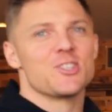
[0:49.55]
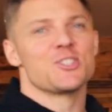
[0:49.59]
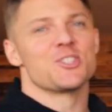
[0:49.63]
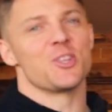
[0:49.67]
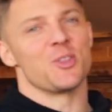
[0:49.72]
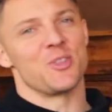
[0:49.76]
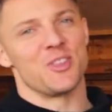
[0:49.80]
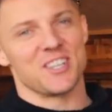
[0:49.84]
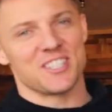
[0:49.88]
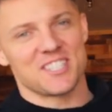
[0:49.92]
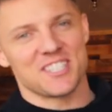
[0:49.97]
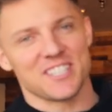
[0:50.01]

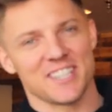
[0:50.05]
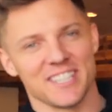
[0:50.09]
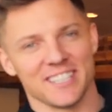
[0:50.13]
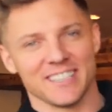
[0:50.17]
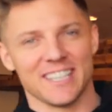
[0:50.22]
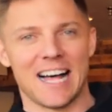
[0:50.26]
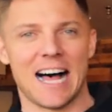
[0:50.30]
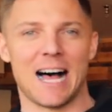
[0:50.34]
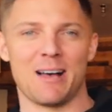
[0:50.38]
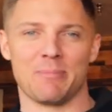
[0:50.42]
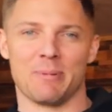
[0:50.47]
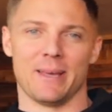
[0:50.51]
So this is the
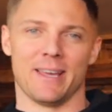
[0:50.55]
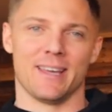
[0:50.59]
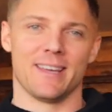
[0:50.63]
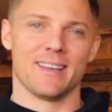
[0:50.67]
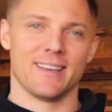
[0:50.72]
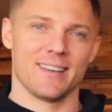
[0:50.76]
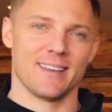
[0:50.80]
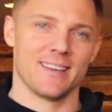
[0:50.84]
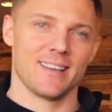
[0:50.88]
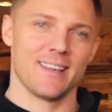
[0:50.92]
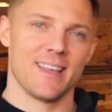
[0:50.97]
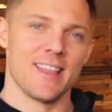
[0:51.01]

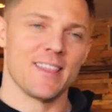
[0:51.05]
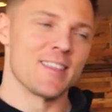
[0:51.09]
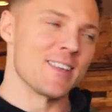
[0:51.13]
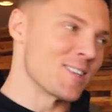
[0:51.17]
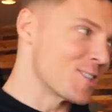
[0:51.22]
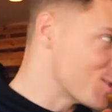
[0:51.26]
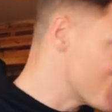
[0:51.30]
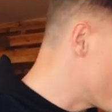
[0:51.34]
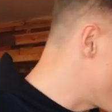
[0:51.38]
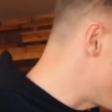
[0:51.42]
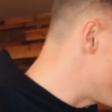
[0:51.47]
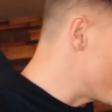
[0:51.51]
lobby.
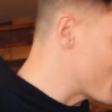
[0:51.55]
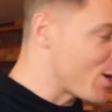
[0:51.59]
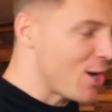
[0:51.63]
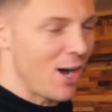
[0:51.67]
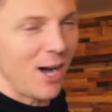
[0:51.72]
This is where you